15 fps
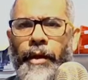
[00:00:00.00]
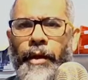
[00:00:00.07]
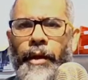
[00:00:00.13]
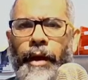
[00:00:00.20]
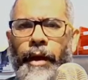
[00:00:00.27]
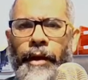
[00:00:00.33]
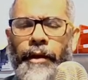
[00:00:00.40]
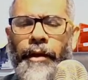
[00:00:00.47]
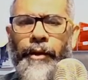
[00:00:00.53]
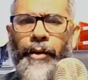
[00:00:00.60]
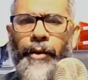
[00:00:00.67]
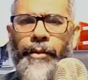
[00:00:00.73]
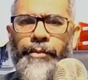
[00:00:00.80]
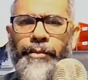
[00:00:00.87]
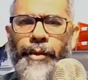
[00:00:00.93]
And the atom
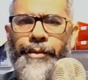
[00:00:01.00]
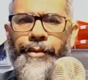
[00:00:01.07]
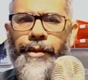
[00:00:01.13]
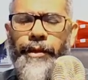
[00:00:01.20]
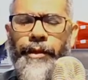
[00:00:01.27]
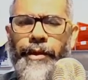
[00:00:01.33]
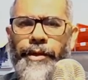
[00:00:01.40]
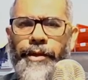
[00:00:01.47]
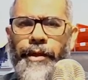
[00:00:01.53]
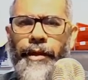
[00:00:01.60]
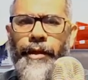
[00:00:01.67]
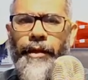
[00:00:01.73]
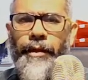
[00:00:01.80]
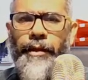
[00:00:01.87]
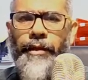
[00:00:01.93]
absorbs the energy,
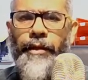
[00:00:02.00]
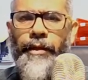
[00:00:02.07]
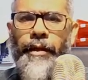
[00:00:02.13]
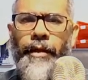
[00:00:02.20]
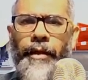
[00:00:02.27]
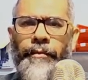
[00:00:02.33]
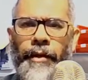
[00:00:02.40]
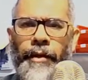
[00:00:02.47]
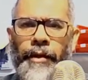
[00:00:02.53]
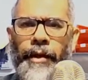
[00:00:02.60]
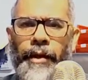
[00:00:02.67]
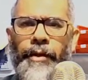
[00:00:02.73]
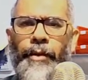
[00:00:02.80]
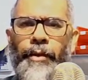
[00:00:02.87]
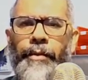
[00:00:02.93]
and when the
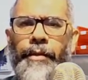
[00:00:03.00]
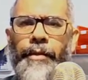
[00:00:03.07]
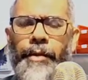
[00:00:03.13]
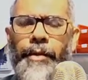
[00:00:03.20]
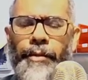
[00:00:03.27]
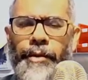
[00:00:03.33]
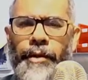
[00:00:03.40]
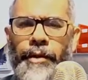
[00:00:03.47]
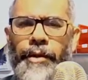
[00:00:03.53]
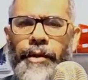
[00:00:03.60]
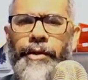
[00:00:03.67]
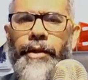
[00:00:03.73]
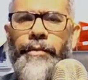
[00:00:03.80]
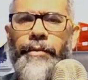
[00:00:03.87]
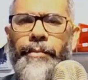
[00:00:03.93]
atom absorbs the
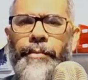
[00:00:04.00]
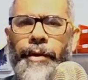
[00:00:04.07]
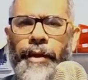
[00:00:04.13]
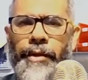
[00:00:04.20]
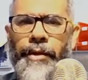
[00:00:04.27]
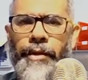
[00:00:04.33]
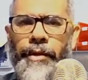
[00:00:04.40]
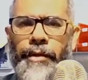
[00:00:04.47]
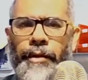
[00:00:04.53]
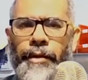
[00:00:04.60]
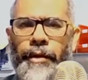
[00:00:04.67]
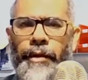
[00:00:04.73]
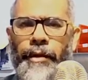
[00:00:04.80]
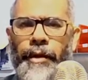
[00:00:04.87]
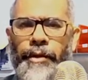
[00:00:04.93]
energy, it brings its
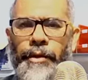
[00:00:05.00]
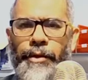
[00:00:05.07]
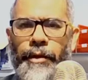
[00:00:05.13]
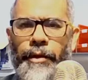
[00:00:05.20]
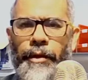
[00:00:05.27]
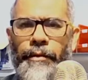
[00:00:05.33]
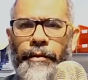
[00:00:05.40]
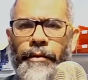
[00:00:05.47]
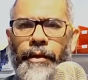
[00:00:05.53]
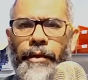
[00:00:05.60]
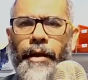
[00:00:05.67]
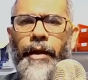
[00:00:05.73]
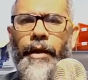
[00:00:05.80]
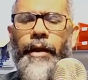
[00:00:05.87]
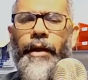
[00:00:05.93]
ground state level
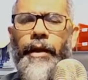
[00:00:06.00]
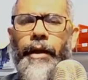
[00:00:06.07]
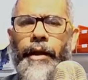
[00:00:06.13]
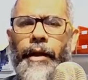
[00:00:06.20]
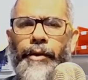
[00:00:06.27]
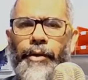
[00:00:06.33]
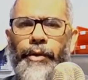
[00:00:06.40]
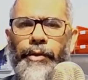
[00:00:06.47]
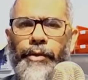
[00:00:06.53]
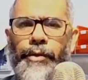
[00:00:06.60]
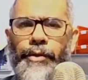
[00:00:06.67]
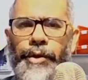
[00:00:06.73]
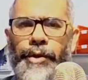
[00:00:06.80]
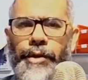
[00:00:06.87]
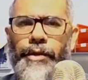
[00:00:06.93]
electron to
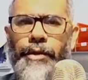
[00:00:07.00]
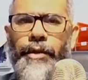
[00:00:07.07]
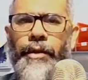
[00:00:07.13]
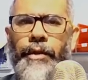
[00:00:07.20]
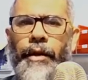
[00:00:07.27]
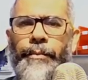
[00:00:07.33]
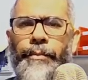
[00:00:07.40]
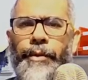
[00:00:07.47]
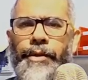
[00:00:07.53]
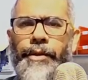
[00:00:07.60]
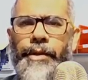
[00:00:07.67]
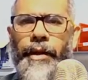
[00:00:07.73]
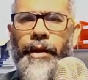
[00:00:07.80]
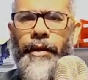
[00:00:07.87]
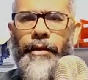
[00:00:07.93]
just the upper
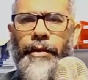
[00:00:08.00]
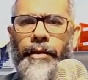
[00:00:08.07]
state,